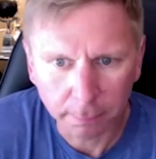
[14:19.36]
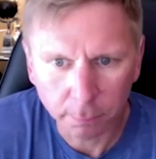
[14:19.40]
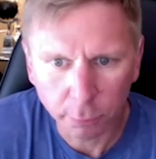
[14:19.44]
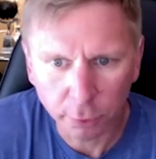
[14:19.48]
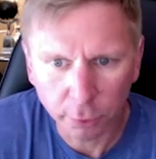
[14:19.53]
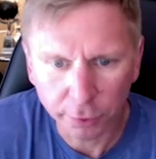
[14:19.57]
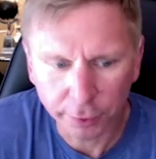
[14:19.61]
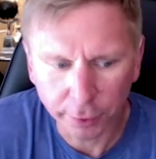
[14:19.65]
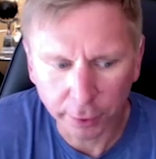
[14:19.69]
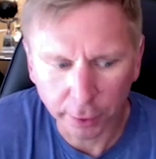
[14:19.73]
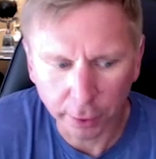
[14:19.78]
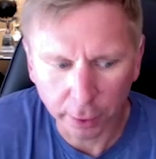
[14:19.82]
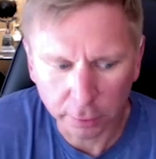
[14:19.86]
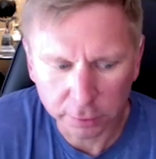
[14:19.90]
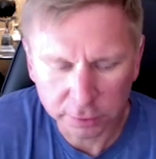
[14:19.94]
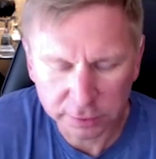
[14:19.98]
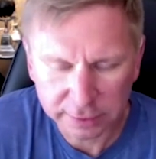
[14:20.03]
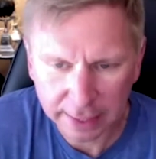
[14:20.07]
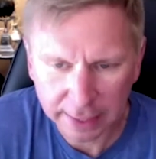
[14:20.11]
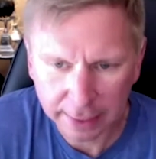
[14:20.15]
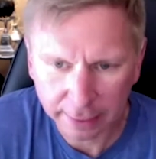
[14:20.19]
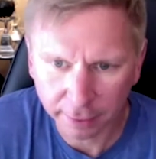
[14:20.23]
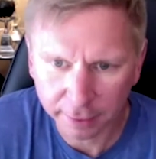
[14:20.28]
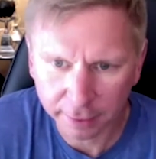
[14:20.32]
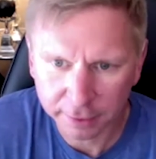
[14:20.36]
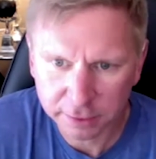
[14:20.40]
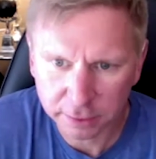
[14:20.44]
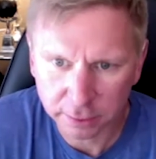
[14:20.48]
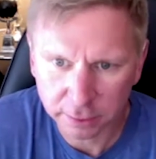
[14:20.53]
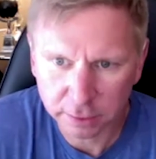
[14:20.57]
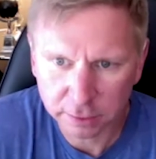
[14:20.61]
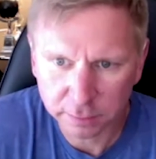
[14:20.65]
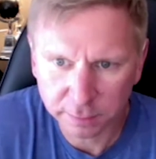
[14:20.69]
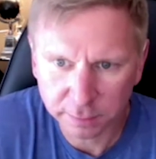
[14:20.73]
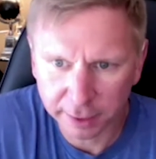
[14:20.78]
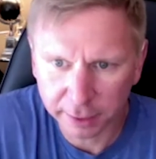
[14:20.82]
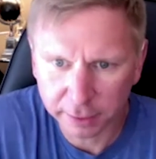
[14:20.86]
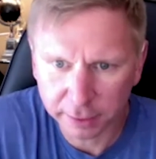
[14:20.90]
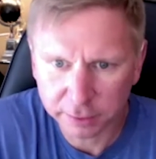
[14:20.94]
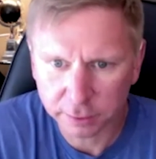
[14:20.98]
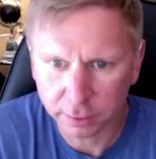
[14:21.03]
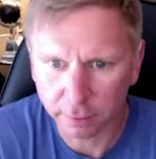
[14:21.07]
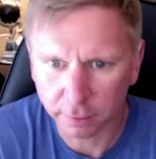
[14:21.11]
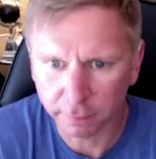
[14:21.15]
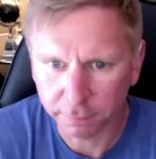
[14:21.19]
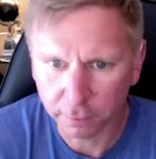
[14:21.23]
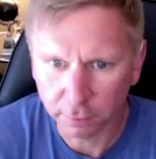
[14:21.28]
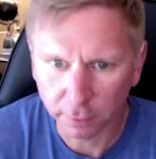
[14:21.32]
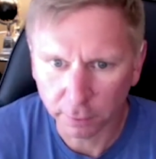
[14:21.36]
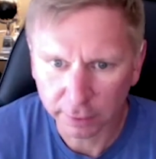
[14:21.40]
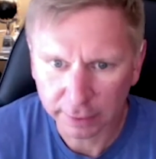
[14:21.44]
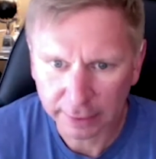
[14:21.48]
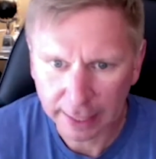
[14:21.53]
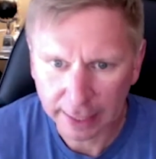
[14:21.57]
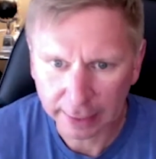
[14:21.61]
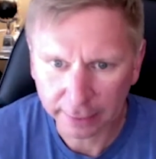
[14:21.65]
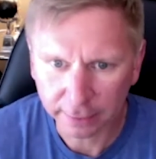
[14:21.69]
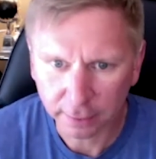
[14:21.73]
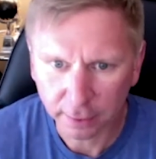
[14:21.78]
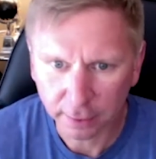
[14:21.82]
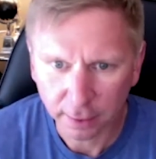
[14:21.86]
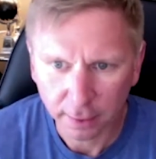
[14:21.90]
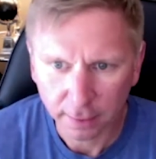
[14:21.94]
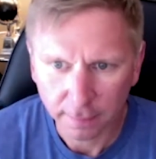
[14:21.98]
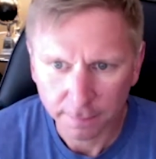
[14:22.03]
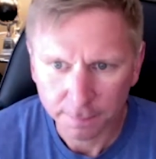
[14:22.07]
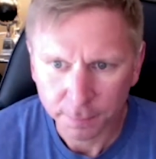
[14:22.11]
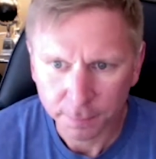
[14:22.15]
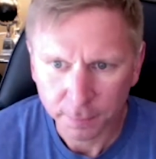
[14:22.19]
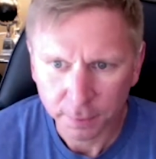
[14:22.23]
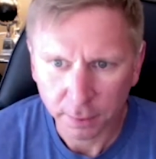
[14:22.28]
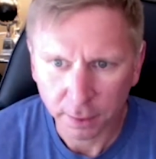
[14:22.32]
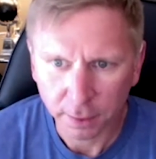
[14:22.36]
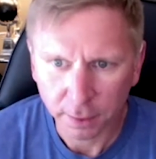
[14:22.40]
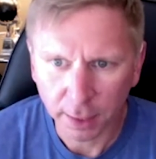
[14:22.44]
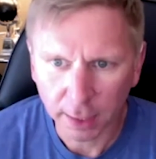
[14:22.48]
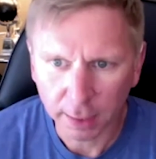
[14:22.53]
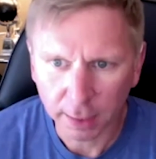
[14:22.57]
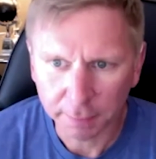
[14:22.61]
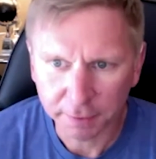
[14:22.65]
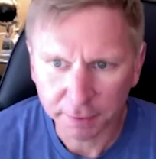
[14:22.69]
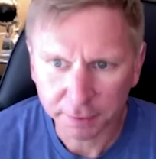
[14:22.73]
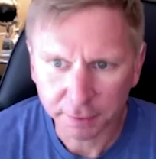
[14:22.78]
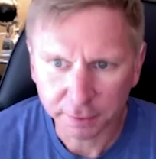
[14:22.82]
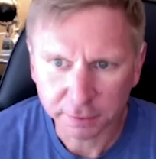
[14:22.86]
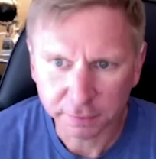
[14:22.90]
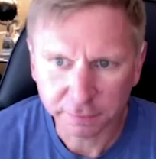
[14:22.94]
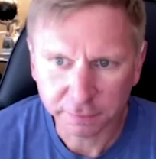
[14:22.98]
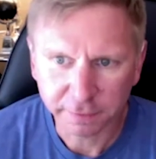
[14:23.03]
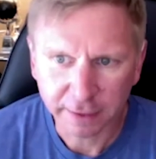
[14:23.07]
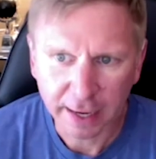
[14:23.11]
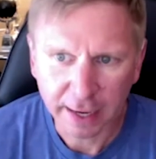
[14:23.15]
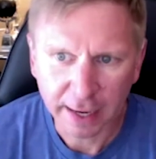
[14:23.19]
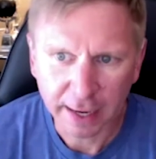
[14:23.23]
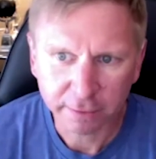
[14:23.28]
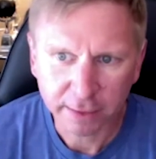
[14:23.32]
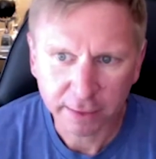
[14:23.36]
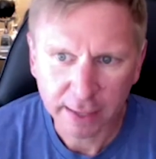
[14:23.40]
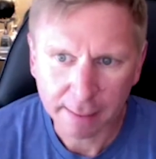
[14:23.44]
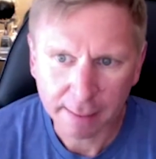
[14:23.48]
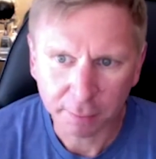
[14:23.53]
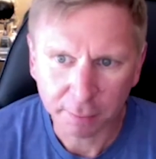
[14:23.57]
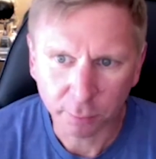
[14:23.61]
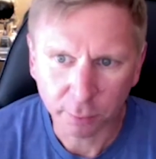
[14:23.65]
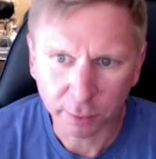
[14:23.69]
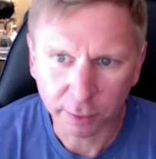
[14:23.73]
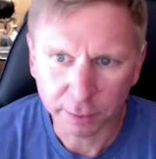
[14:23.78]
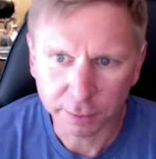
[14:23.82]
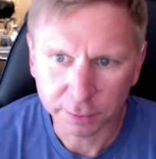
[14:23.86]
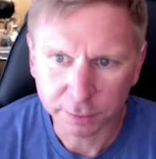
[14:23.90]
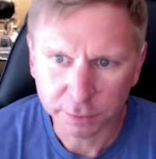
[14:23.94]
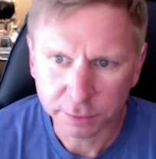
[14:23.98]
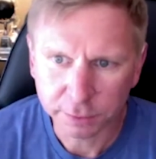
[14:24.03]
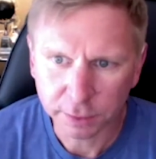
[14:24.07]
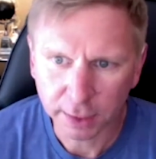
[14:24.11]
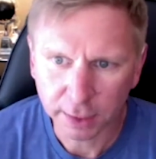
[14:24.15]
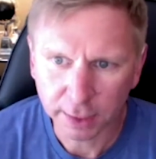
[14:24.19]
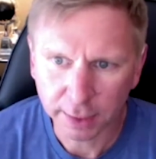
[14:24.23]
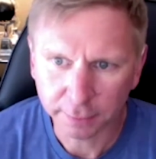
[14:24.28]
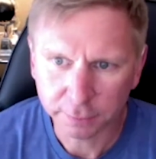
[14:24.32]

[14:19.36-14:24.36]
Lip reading: put their own satellites into space. So if you look at, I think there's 5 common ones.